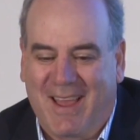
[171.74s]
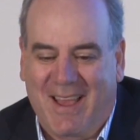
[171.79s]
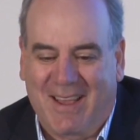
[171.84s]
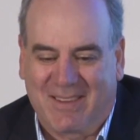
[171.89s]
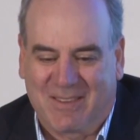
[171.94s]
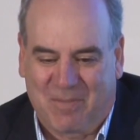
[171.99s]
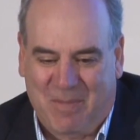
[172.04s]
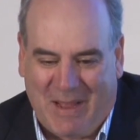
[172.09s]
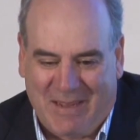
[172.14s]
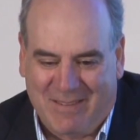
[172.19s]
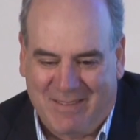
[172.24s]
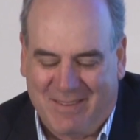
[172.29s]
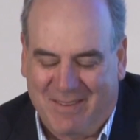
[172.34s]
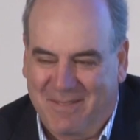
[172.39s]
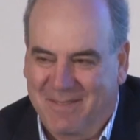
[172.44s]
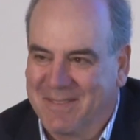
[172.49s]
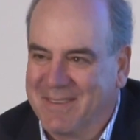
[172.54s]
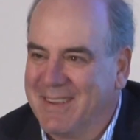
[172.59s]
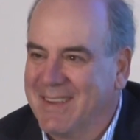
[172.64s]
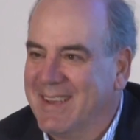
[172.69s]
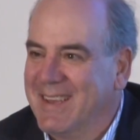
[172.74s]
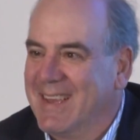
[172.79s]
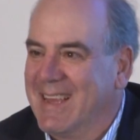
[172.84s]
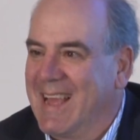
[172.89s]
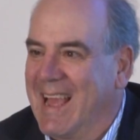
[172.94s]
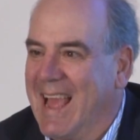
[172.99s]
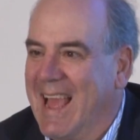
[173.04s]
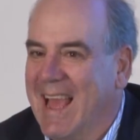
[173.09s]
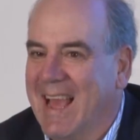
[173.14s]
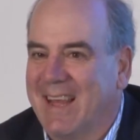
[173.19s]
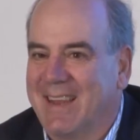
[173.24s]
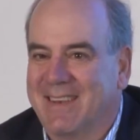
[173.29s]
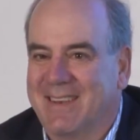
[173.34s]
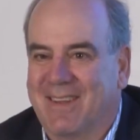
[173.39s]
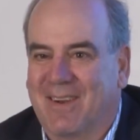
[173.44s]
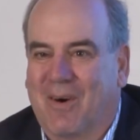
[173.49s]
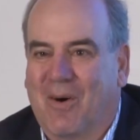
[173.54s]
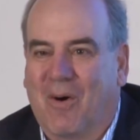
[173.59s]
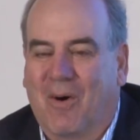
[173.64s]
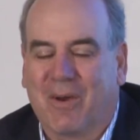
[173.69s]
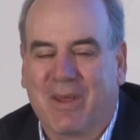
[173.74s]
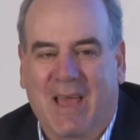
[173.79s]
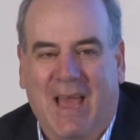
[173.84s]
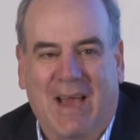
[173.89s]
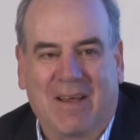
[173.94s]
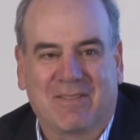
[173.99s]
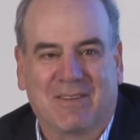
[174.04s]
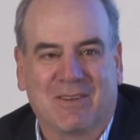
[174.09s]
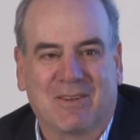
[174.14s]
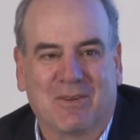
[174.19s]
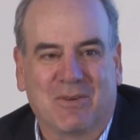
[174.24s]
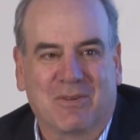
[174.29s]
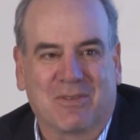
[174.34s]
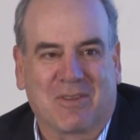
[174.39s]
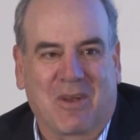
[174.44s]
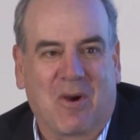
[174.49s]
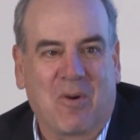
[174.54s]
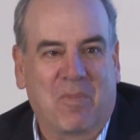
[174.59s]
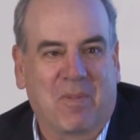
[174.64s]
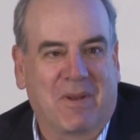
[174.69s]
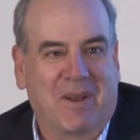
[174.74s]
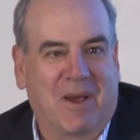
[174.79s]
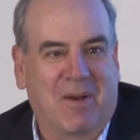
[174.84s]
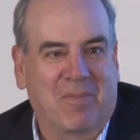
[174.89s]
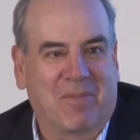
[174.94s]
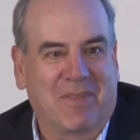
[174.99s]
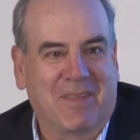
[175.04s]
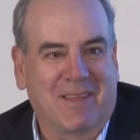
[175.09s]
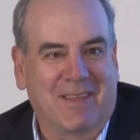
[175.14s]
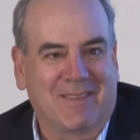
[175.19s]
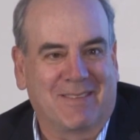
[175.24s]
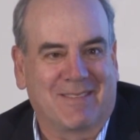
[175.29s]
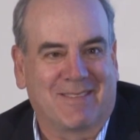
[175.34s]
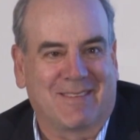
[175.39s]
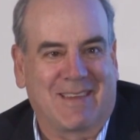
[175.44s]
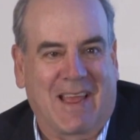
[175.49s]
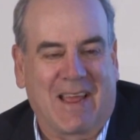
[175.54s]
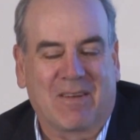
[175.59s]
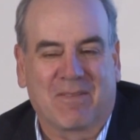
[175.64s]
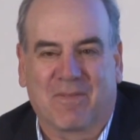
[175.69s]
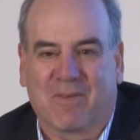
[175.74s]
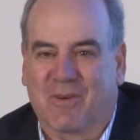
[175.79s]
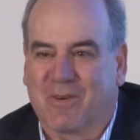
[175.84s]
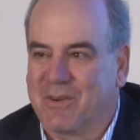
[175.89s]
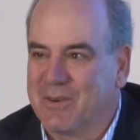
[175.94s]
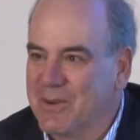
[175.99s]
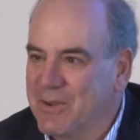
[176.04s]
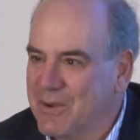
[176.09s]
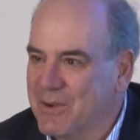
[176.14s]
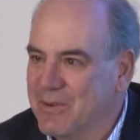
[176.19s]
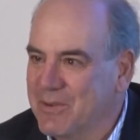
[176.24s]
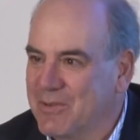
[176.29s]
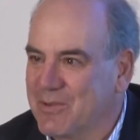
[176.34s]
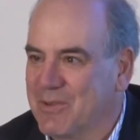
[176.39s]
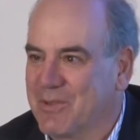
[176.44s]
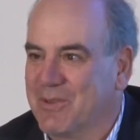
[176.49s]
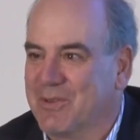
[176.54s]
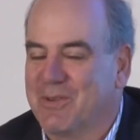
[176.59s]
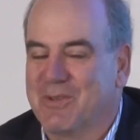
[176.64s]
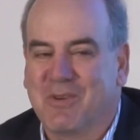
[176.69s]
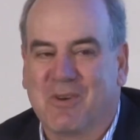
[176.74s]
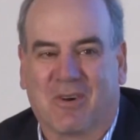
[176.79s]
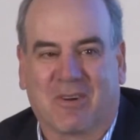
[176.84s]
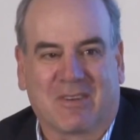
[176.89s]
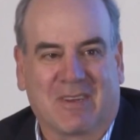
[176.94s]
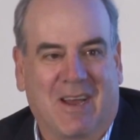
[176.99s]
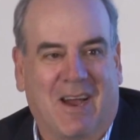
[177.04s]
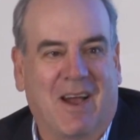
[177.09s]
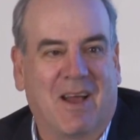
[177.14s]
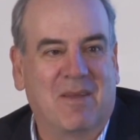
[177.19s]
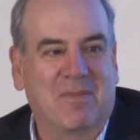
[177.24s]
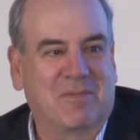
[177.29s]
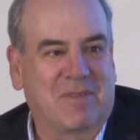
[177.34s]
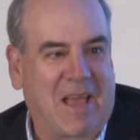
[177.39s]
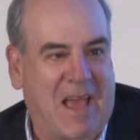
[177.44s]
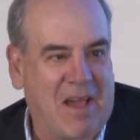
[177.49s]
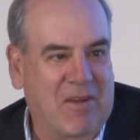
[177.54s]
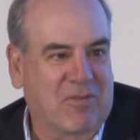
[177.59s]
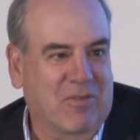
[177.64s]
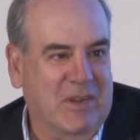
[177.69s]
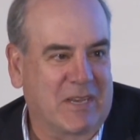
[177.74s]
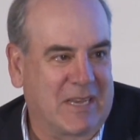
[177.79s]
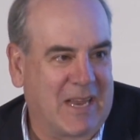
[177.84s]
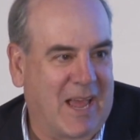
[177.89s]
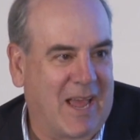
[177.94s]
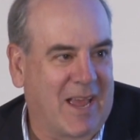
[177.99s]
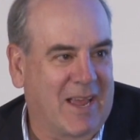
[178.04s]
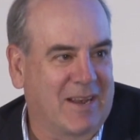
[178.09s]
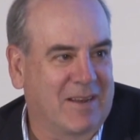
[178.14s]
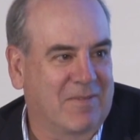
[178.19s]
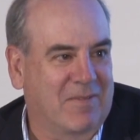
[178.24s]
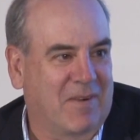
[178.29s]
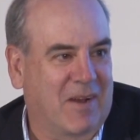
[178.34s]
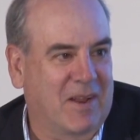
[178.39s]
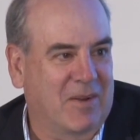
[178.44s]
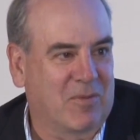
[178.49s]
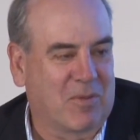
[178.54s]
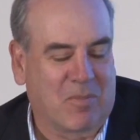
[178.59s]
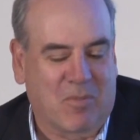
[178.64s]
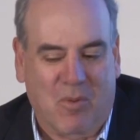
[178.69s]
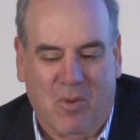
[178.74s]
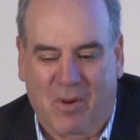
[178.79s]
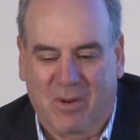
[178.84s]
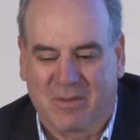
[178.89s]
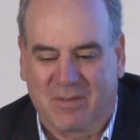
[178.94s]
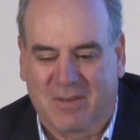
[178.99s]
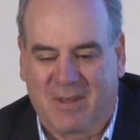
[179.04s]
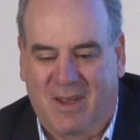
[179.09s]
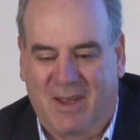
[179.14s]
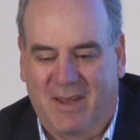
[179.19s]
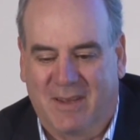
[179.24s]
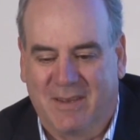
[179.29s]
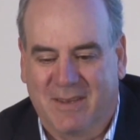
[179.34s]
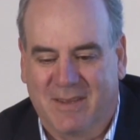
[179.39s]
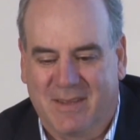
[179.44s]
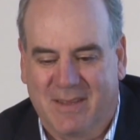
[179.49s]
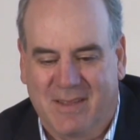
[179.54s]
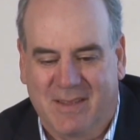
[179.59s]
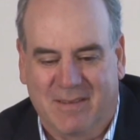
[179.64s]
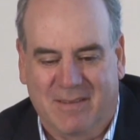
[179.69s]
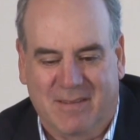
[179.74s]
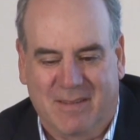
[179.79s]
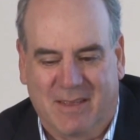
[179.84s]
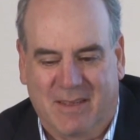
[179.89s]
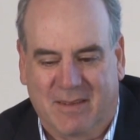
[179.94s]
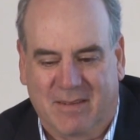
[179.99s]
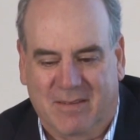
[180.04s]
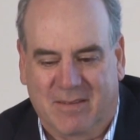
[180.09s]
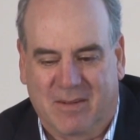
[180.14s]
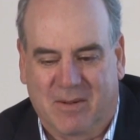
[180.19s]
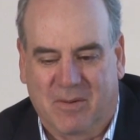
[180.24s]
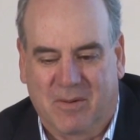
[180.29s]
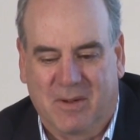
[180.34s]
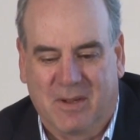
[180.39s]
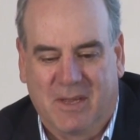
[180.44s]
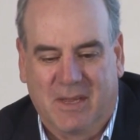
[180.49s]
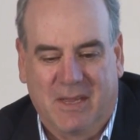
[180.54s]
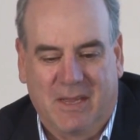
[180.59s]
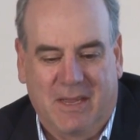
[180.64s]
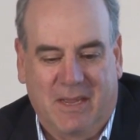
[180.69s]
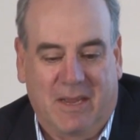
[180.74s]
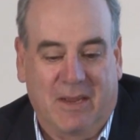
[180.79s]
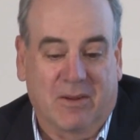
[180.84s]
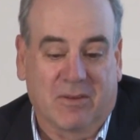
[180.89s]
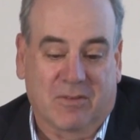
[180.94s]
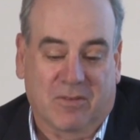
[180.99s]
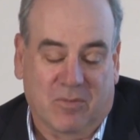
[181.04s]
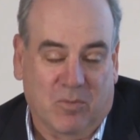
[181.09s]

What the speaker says: expensive. And all you have to do is open up the Stanford News or the New York Times every day to find reports on these things. So here's